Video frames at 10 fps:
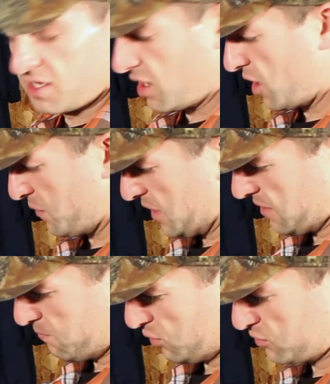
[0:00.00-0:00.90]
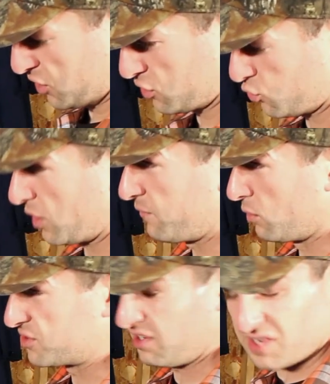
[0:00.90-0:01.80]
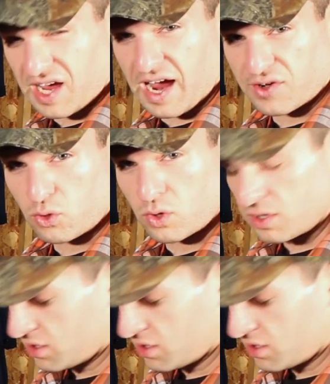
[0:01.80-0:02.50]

Uh, they can produce 120 volts even at idle.